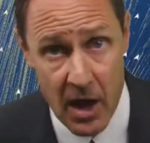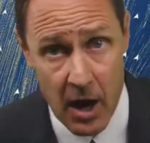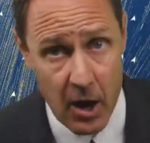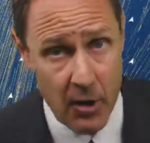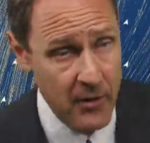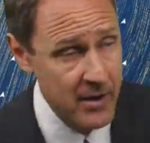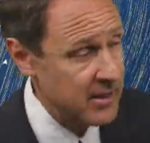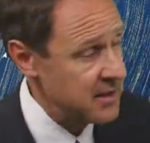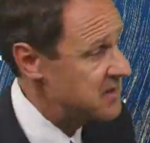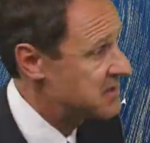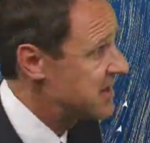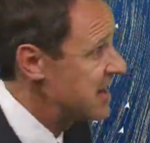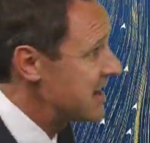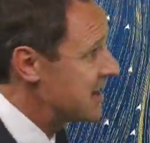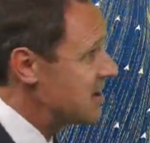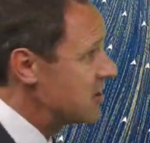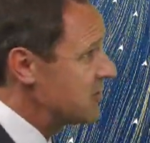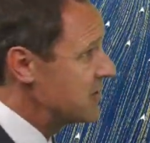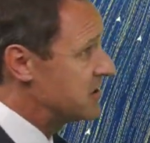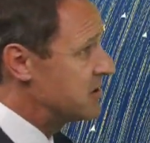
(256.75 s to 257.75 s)
All right, let's
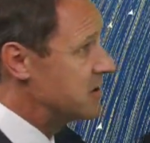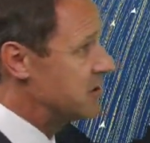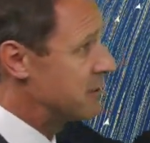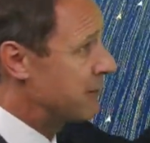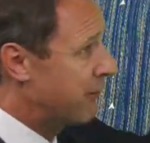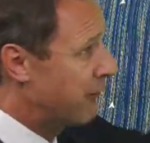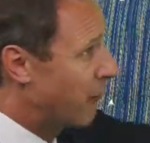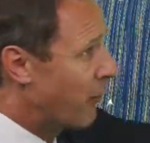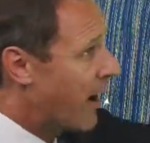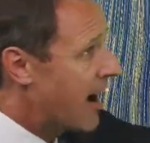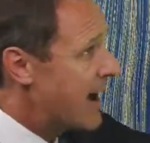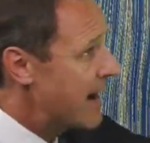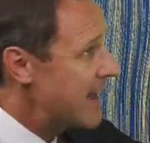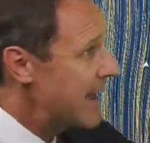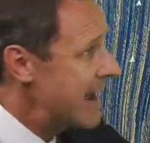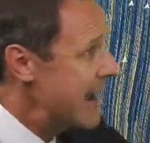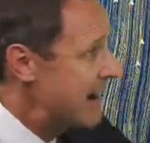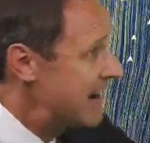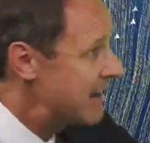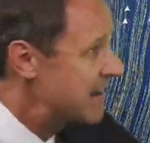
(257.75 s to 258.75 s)
take you into your
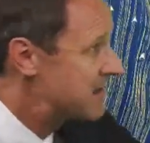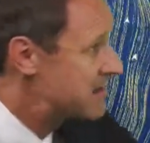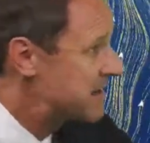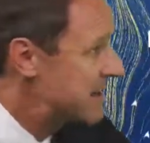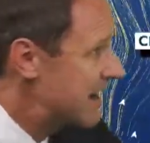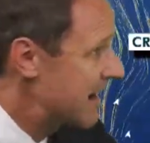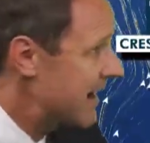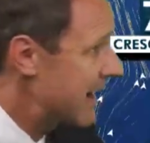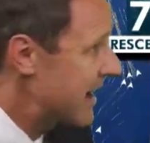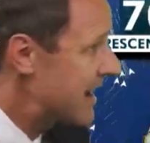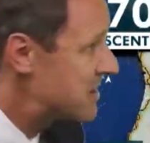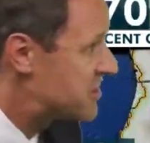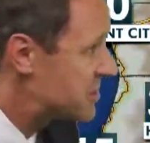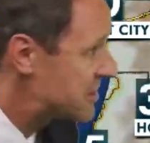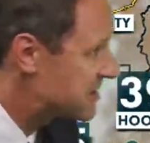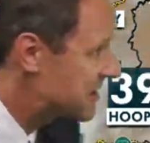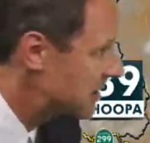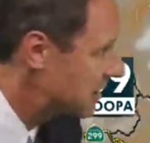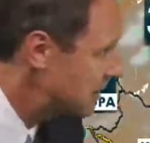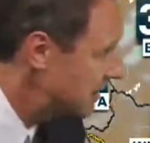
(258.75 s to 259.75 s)
Friday, and you can see again
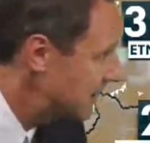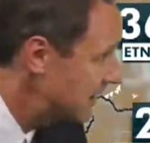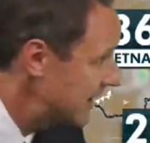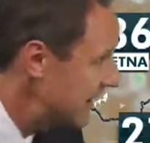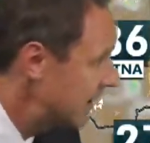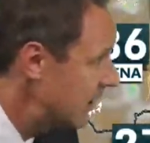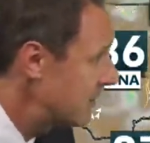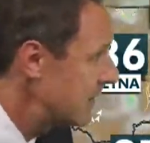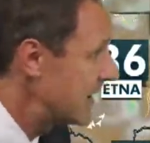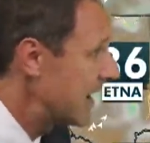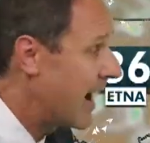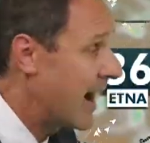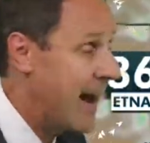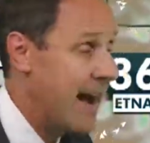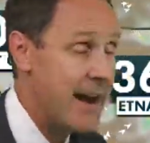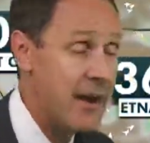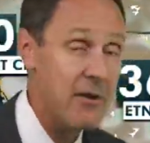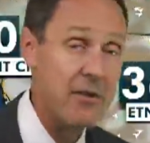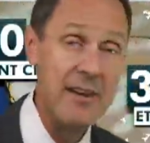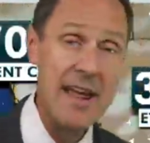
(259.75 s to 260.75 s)
just a little bit
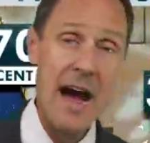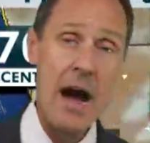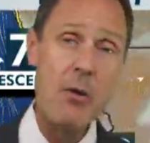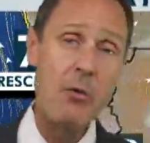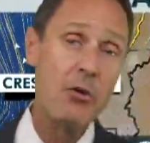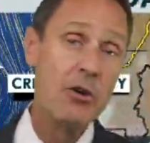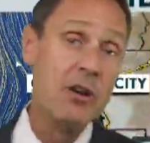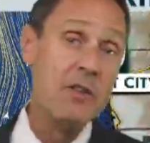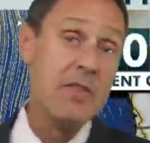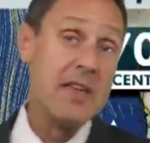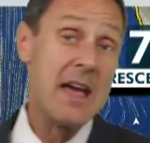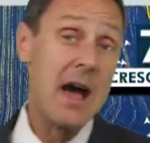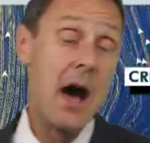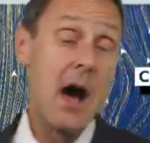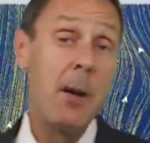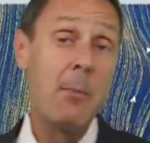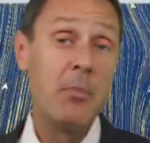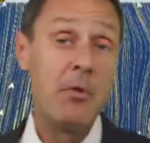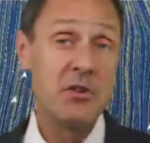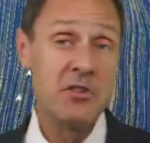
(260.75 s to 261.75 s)
higher. Now we're in the
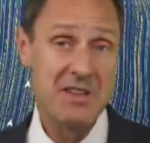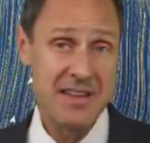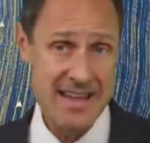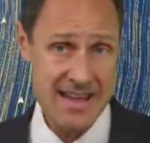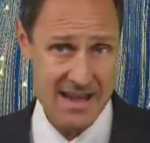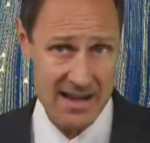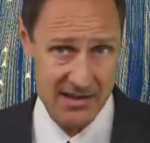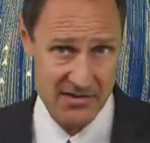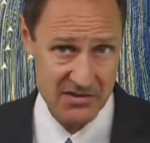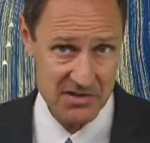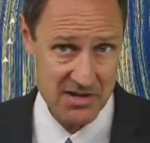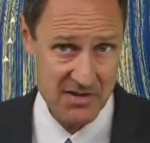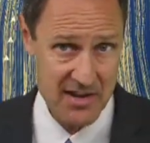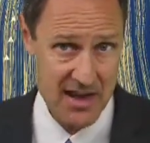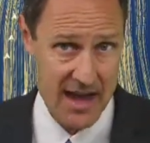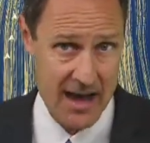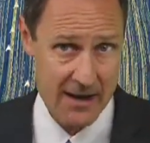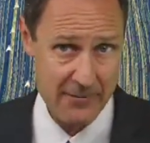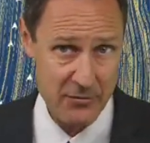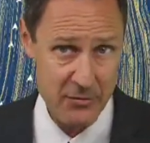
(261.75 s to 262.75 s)
upper teens in
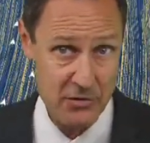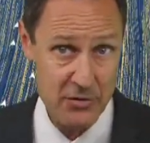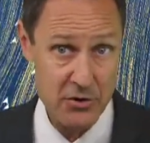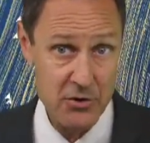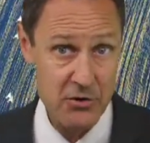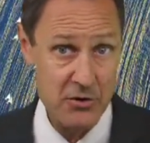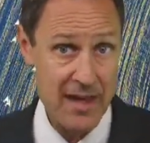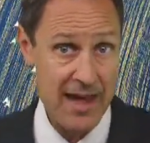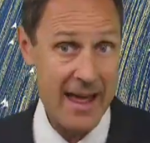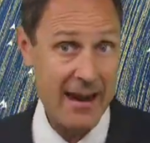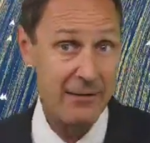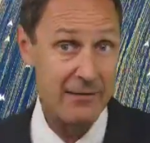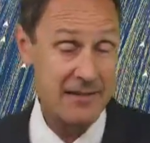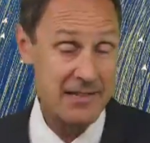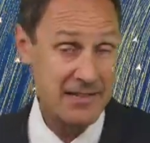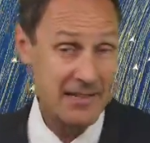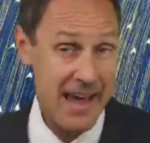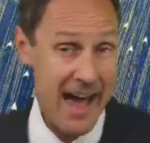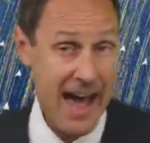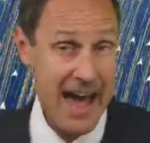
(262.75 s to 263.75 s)
the afternoon, and
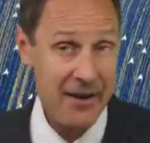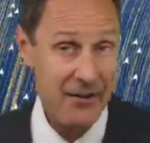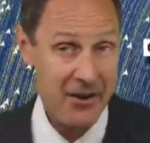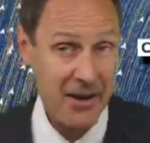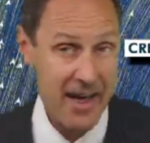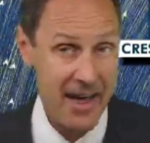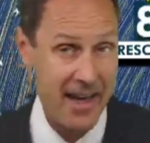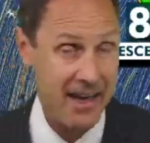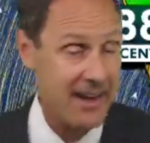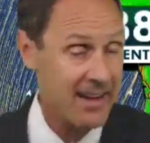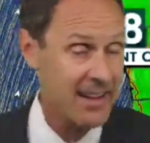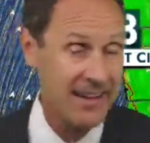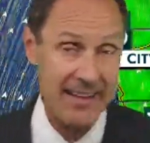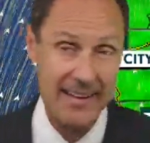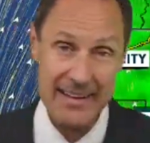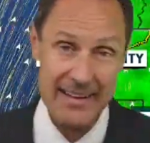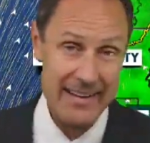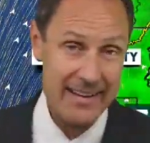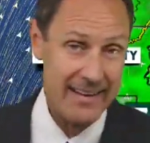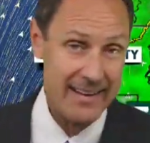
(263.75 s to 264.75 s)
Saturday,
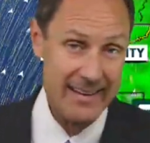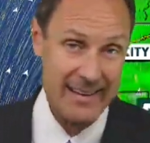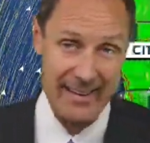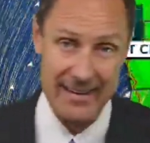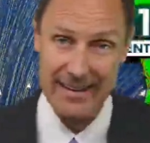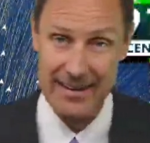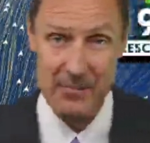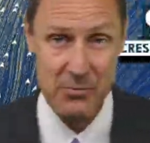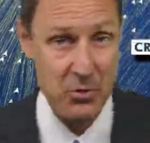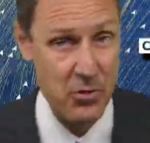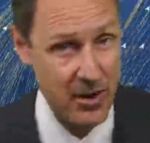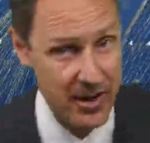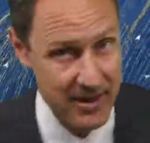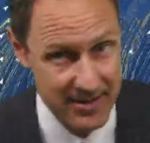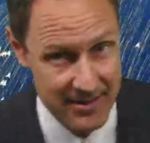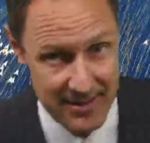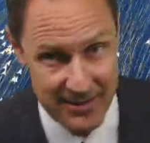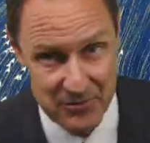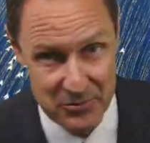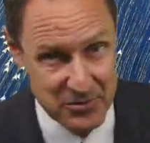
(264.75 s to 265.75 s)
uh, boy,
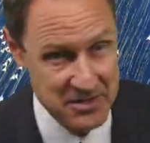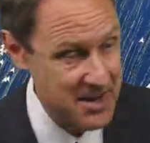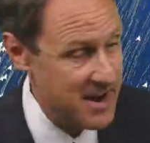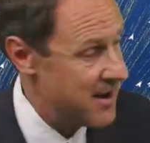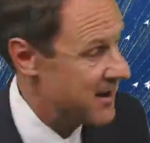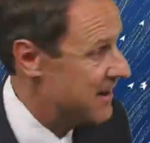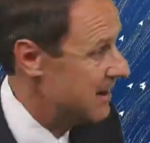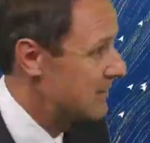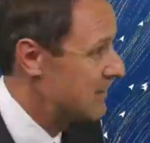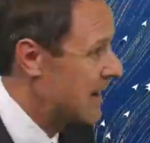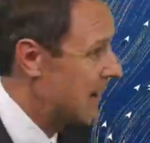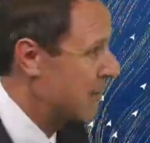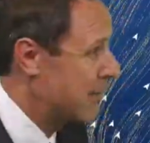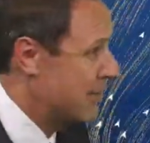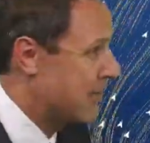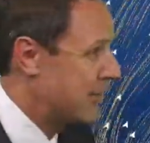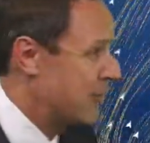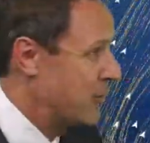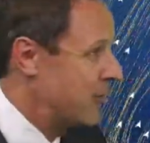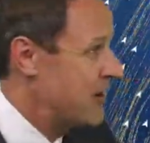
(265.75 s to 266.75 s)
you know, we're talking about
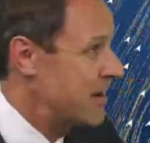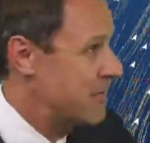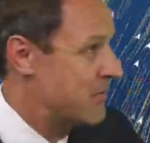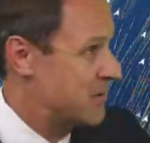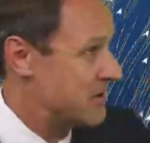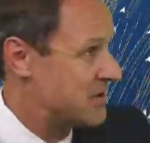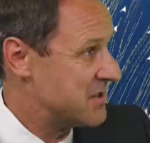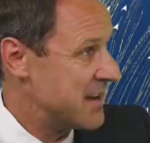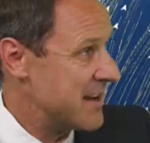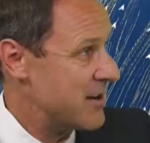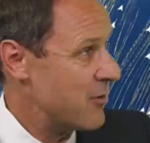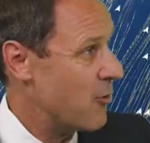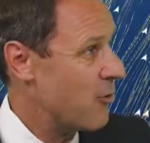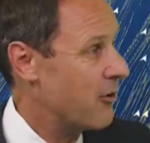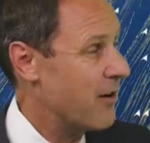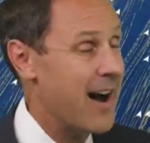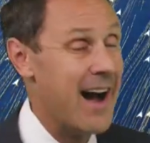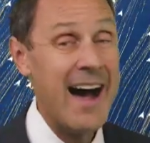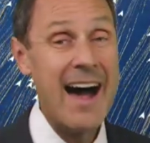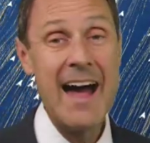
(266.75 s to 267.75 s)
30%
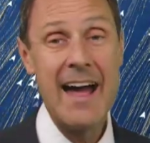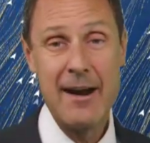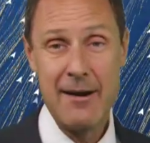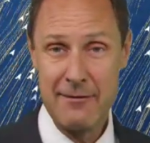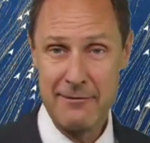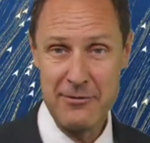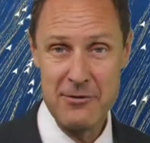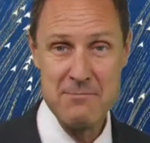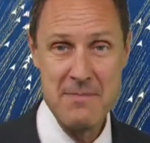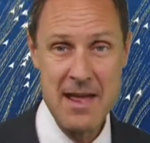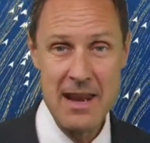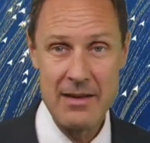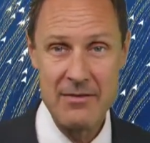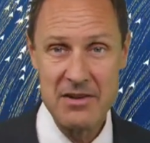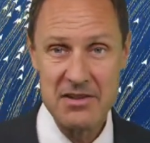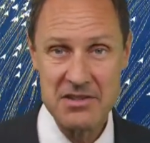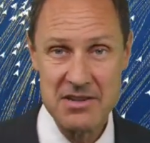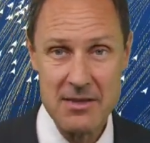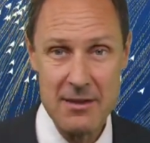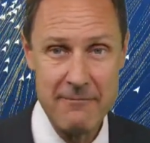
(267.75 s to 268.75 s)
or higher for many of
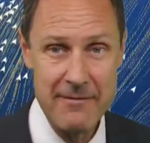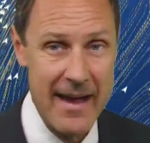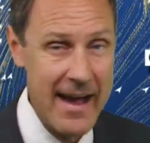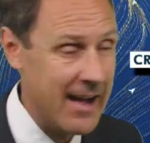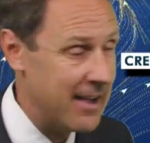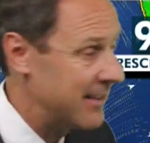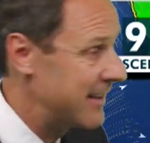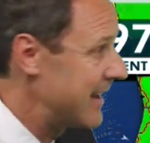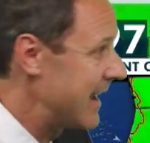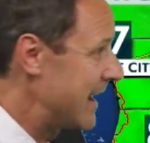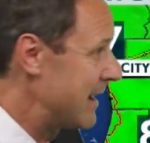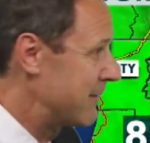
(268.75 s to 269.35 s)
us in the valley.